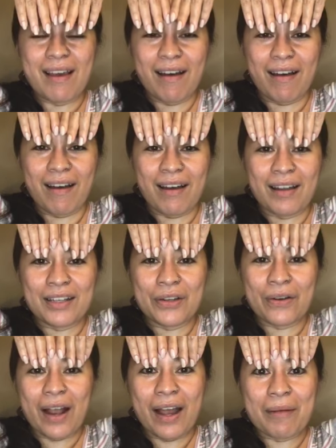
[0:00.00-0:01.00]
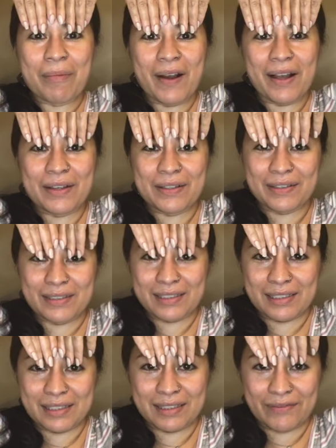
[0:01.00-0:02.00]
on your
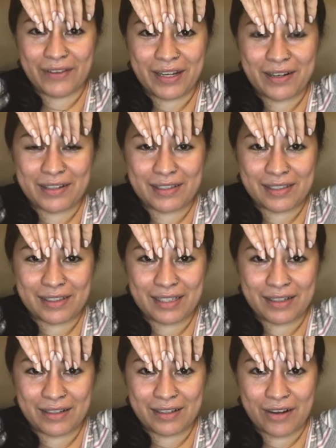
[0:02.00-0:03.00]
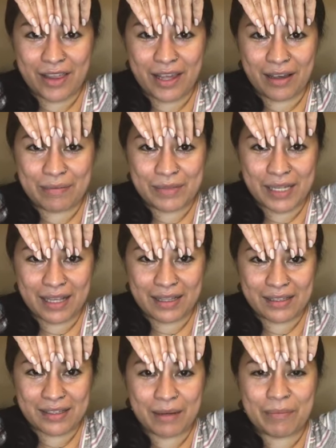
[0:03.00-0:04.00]
eyebrows, fingers here, your thumbs at the
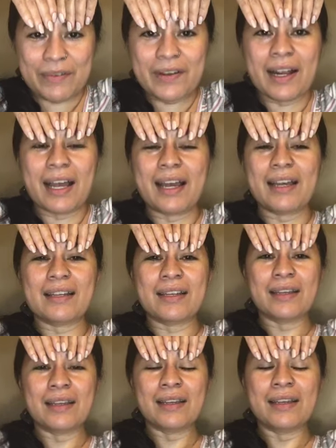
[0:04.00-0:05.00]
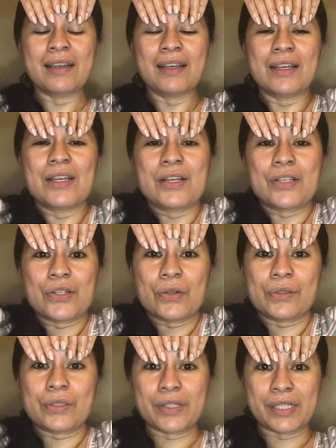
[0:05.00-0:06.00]
top of your head,
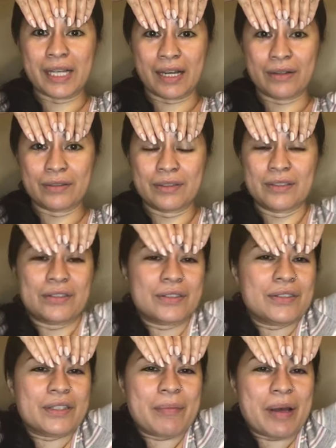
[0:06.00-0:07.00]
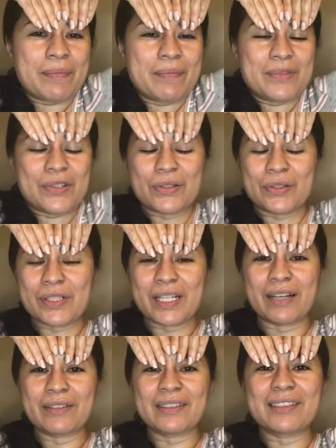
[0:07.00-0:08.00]
shoulders down. Don't do them up, shoulders
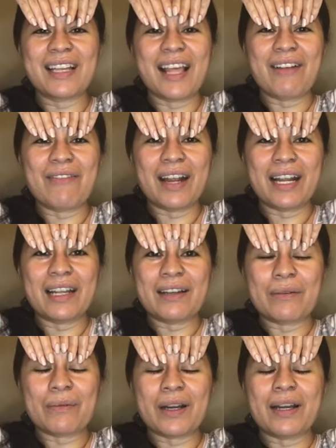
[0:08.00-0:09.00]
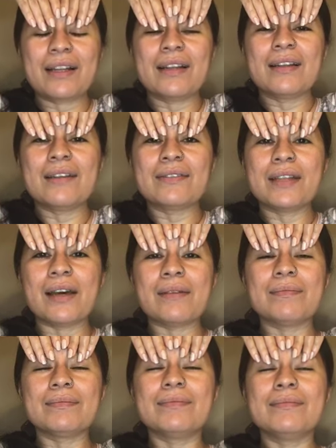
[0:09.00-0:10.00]
down. And ready? We're gonna lift
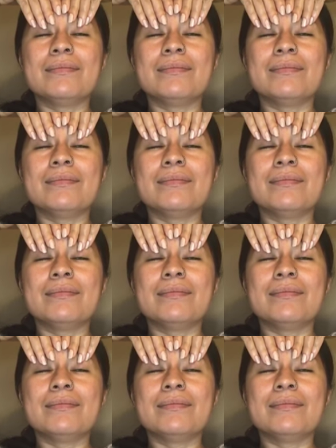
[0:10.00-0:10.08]
up.